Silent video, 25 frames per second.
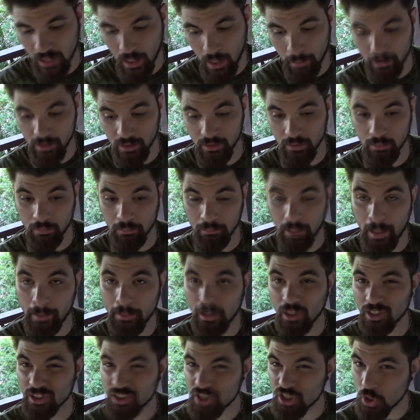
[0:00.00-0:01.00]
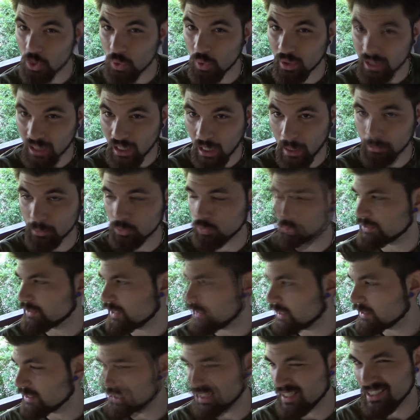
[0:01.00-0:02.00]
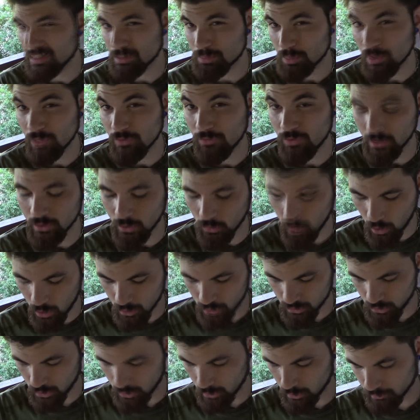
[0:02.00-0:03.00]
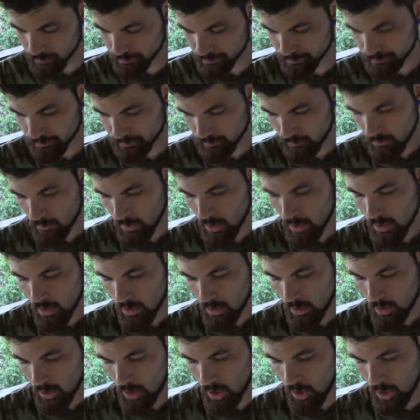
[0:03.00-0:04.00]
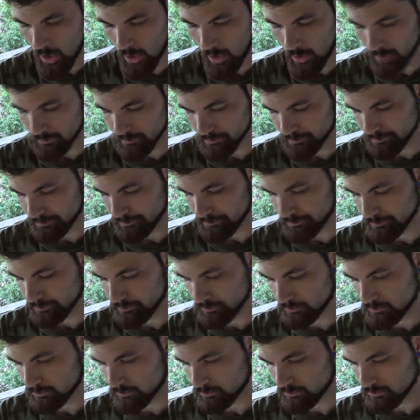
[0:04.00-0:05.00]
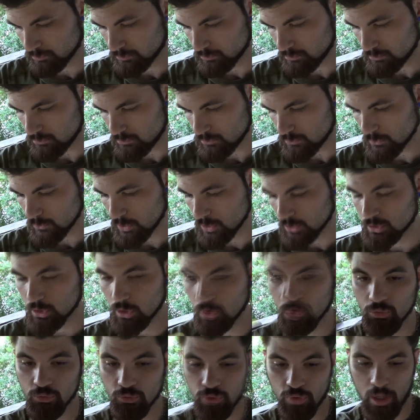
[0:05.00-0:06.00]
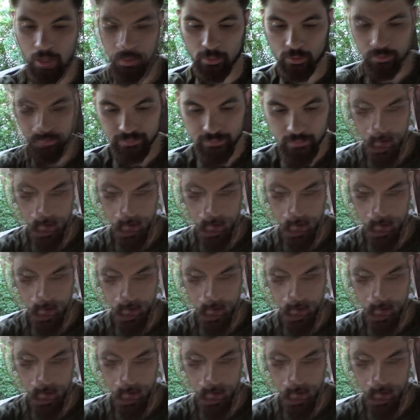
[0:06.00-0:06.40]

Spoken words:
I mean, maybe I'll show you on camera one day. It is pretty fun to watch though. Alright. So, Rebel.